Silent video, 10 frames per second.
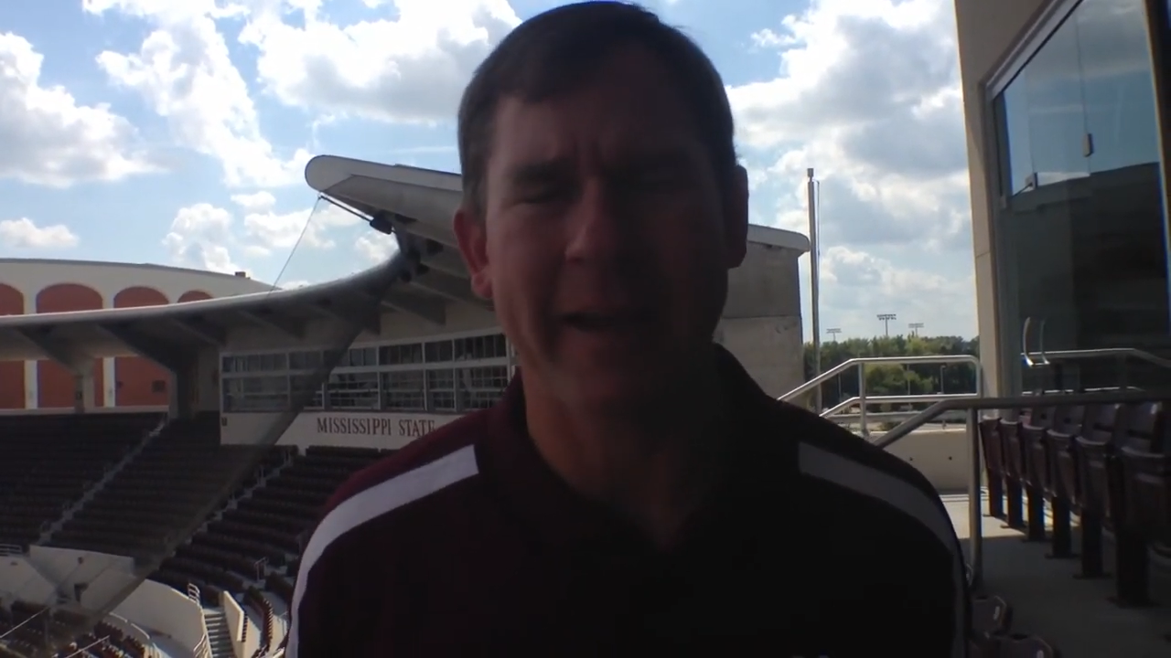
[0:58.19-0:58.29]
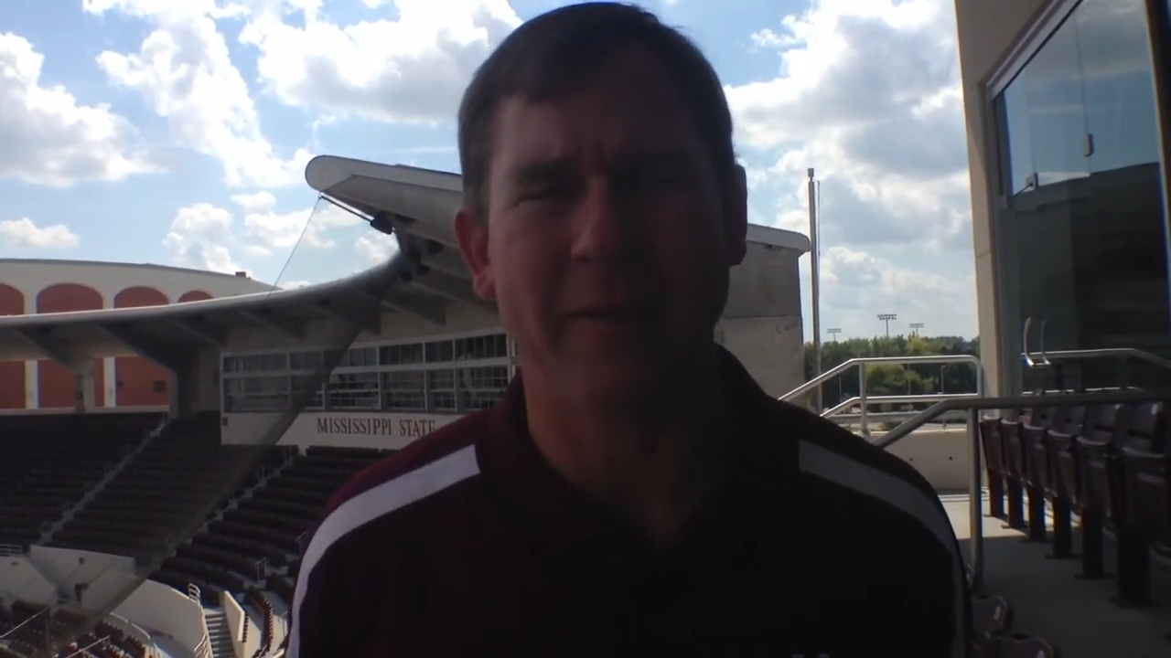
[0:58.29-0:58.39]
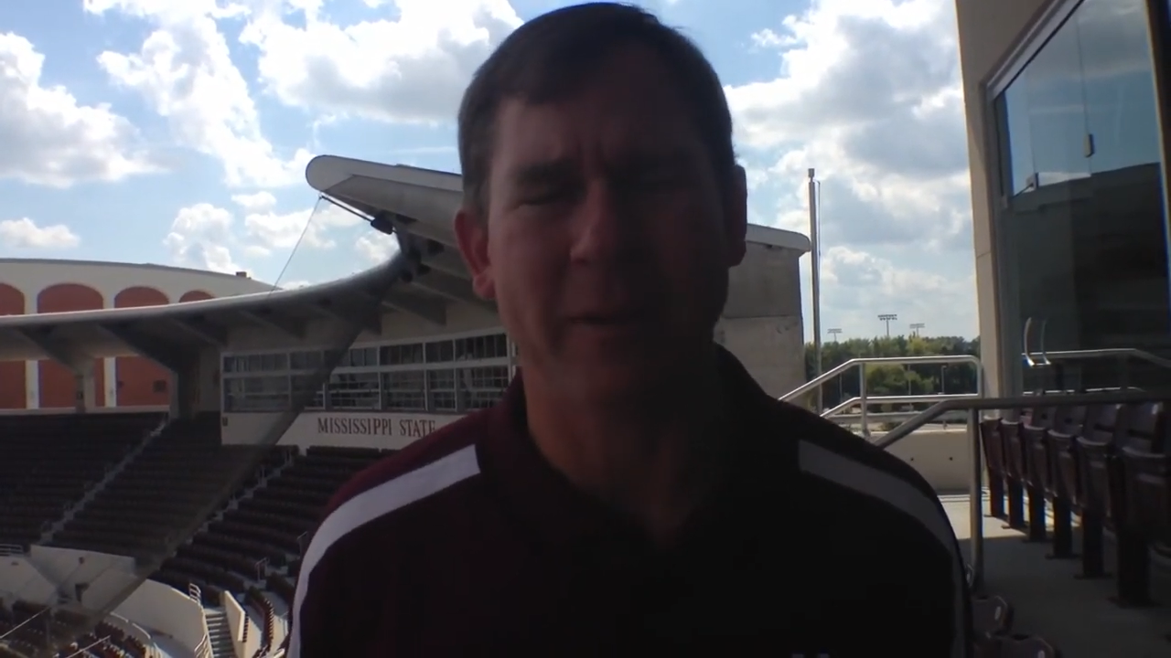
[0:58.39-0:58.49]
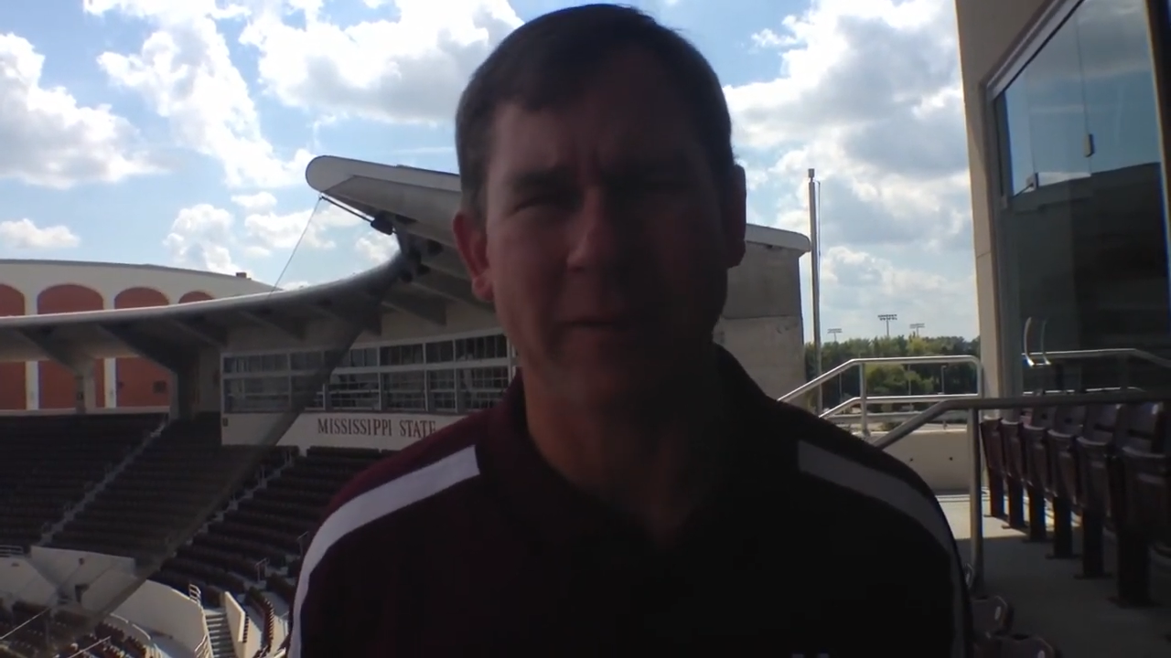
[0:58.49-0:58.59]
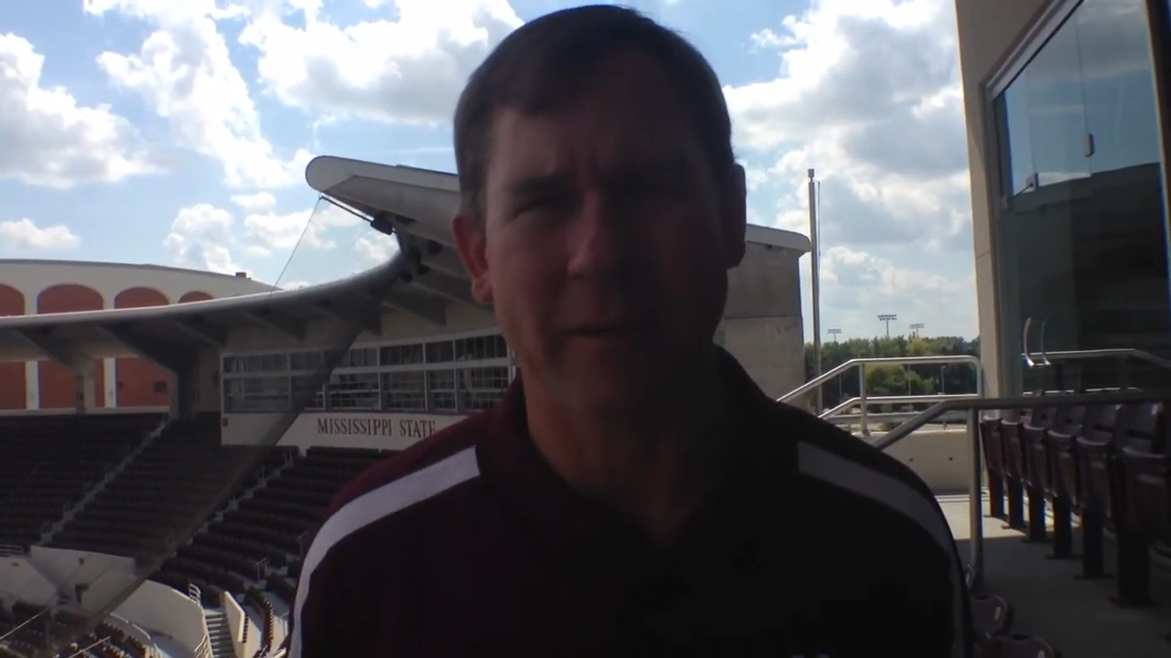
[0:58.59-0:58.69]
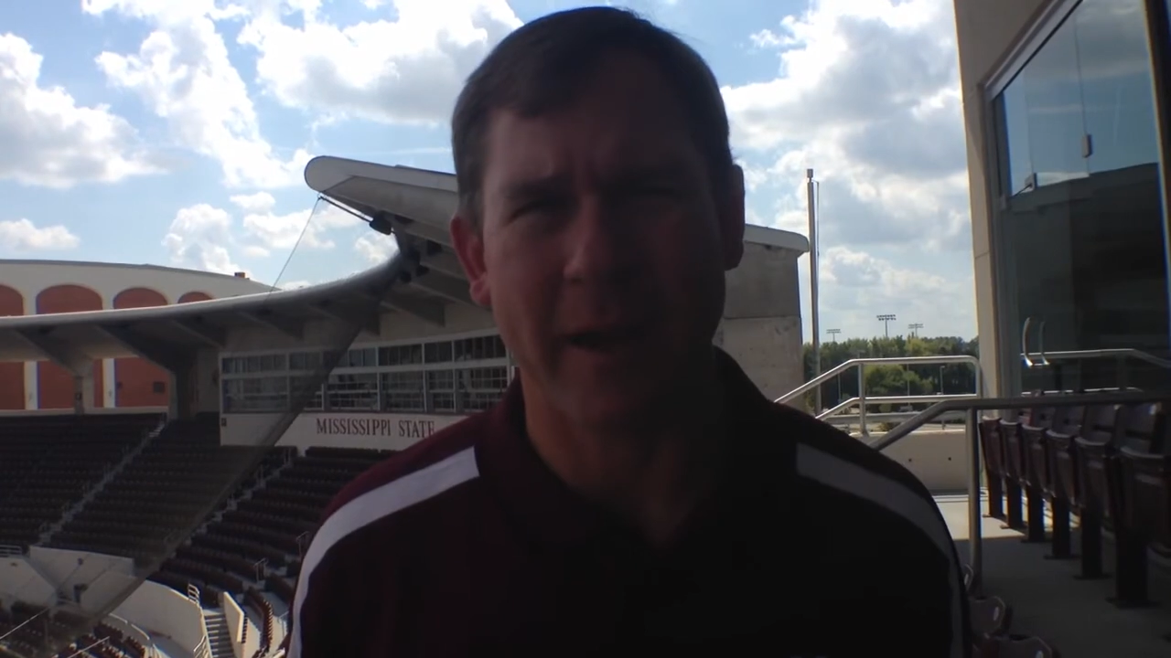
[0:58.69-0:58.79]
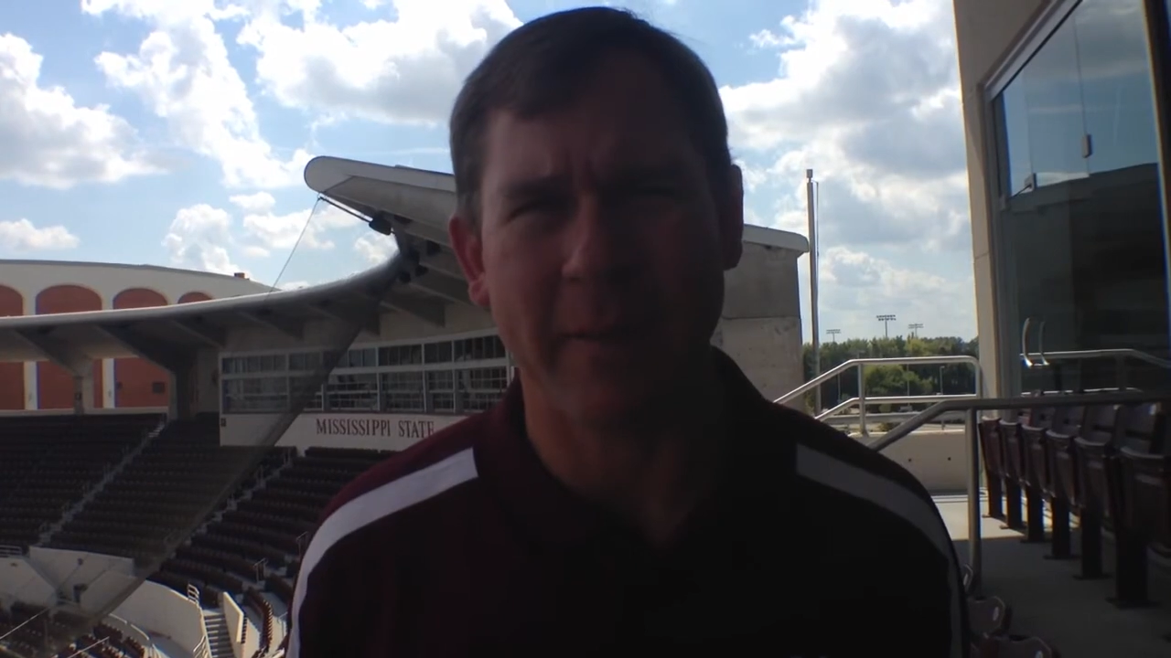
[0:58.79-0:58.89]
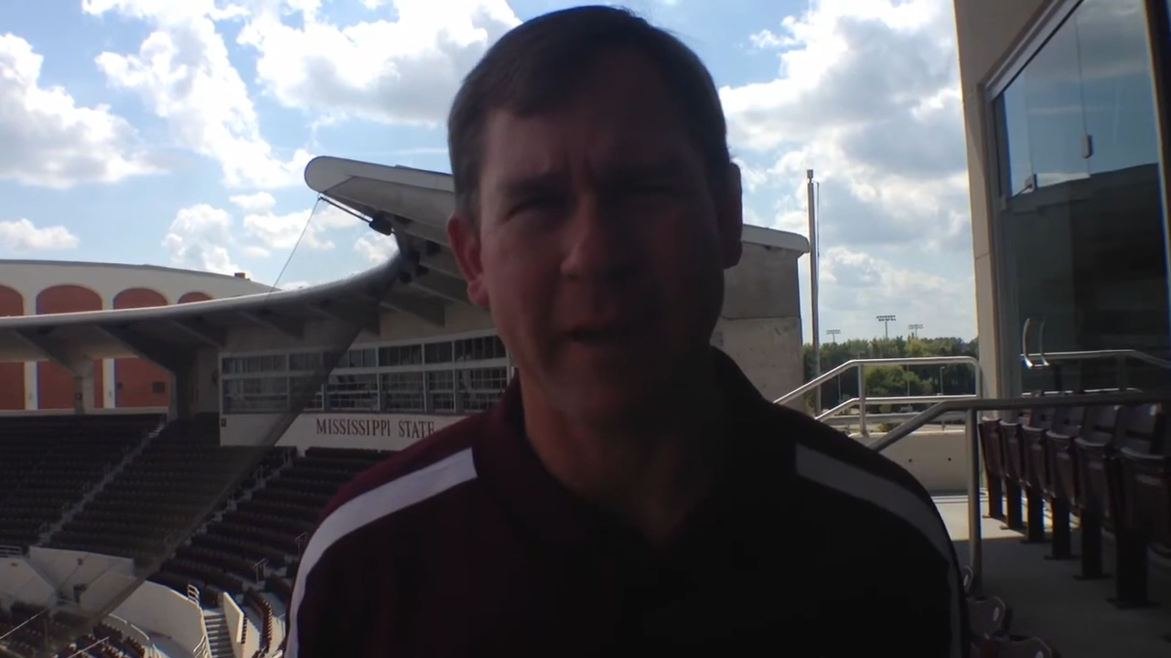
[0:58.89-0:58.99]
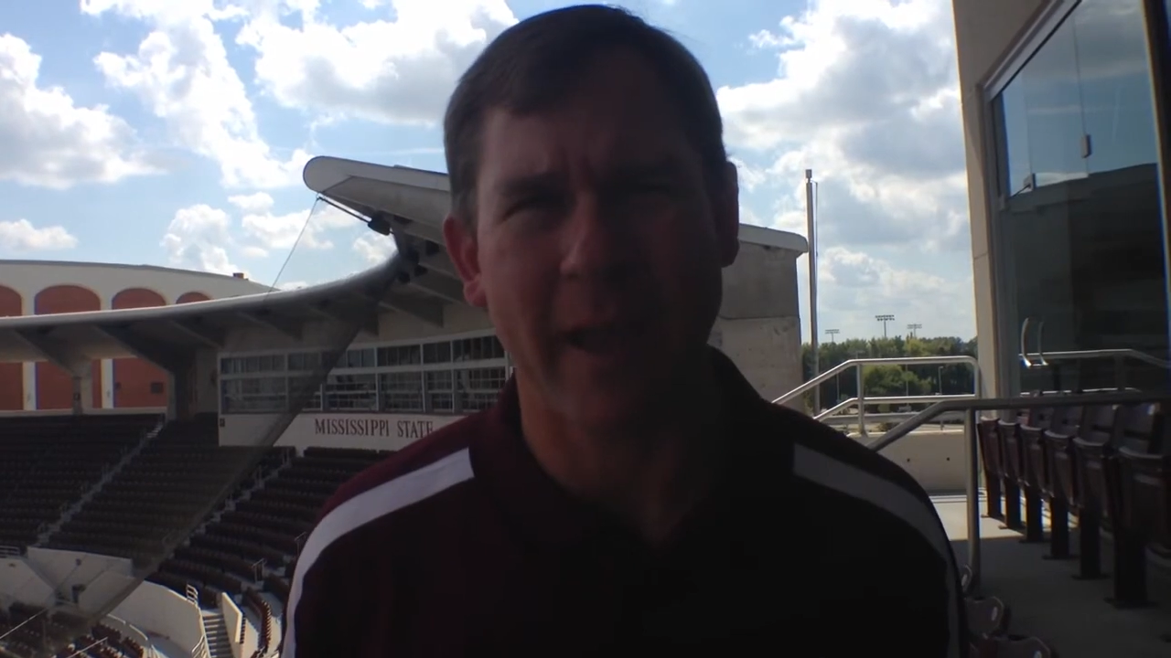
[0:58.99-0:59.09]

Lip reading: He spent some time in